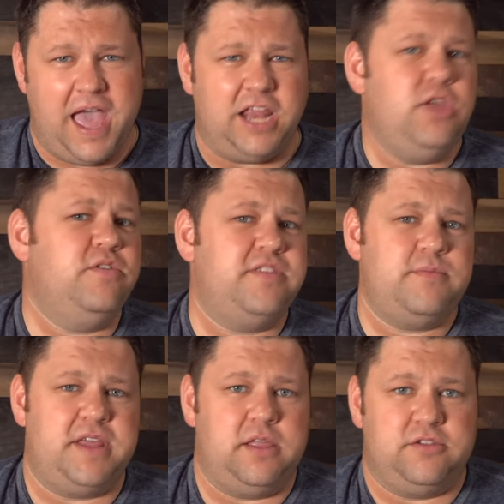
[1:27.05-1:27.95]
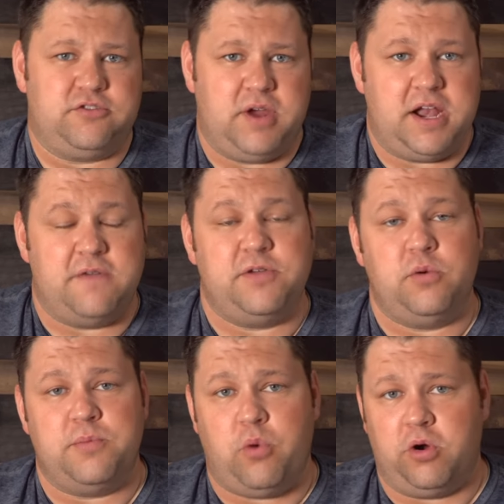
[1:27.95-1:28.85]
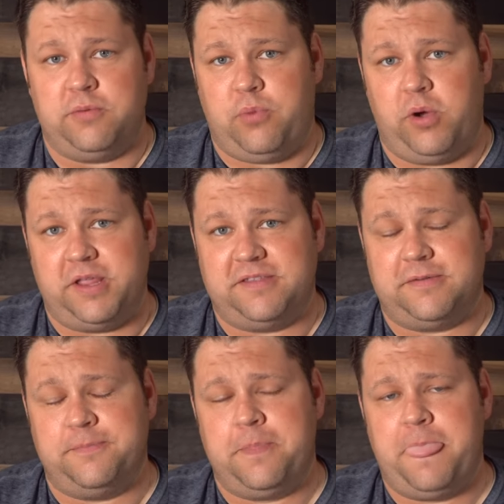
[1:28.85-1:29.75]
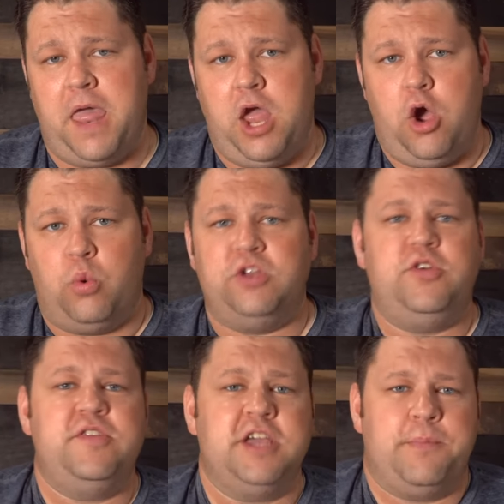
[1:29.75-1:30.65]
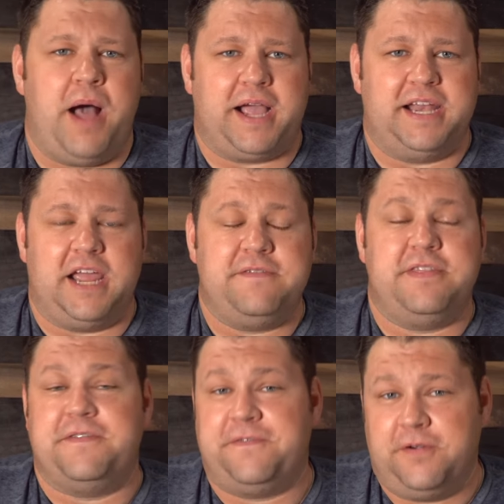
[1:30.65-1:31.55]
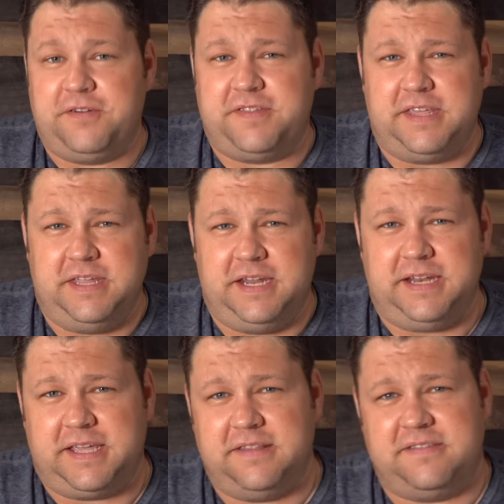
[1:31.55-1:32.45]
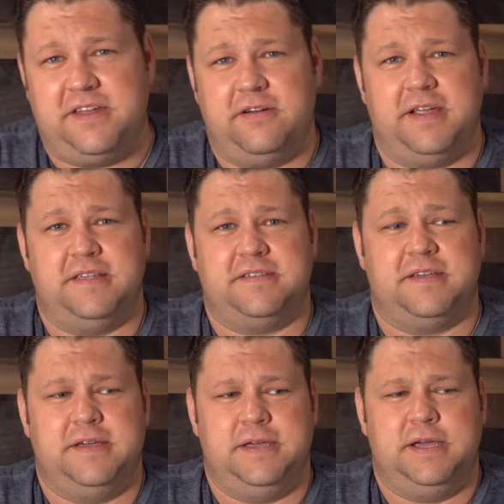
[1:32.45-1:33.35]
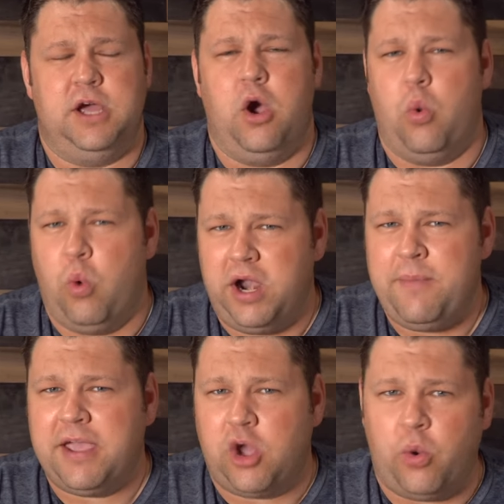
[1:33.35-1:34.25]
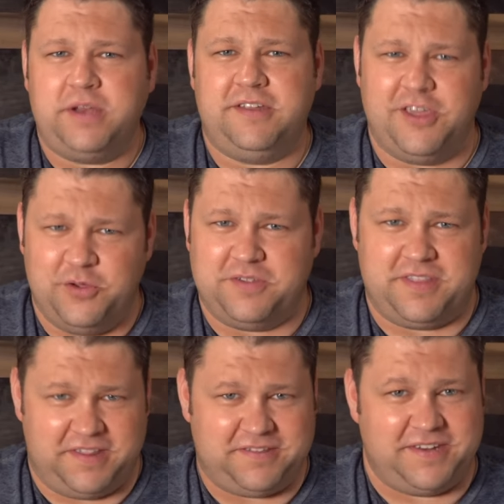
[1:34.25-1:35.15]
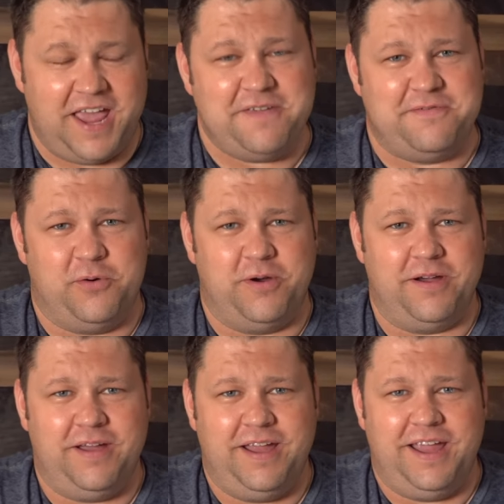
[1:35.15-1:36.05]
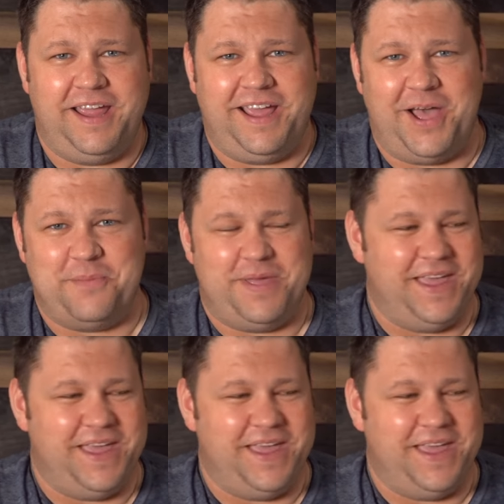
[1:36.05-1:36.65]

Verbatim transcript: and use them to illustrate a few important points. When choosing a pocket knife, the first thing you need to consider is, what am I going to use this knife for? Um,